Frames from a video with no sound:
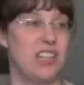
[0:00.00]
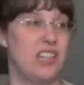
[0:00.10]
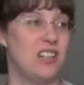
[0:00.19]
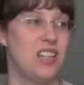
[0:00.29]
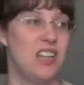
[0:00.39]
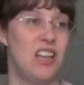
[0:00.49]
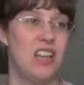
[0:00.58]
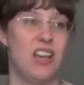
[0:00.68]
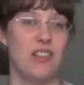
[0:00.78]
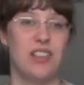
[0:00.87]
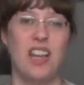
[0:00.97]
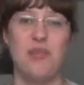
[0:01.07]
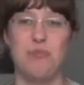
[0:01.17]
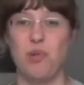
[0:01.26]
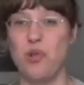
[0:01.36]
and kind
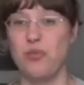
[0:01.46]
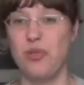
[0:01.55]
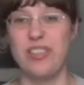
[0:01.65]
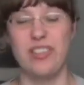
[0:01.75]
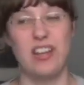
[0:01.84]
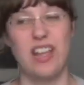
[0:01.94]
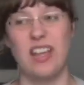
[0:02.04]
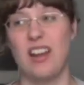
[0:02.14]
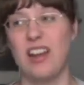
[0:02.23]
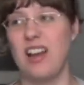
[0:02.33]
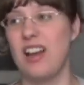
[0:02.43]
of bored with it, and